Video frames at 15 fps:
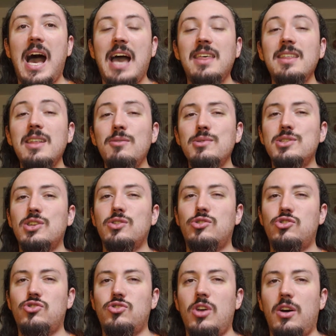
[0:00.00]
I think it
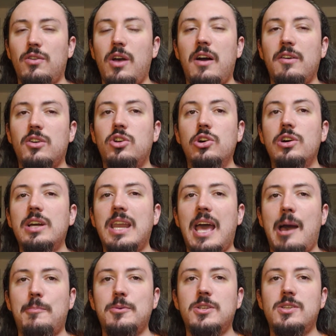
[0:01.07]
was a, a, a good
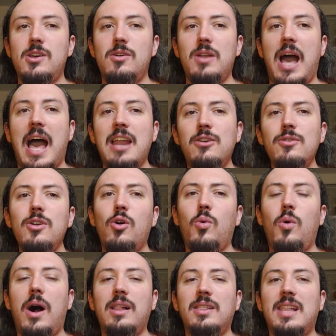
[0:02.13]
episode. I don't
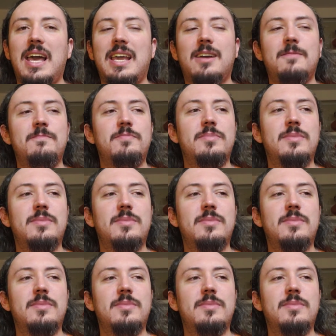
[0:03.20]
know, like,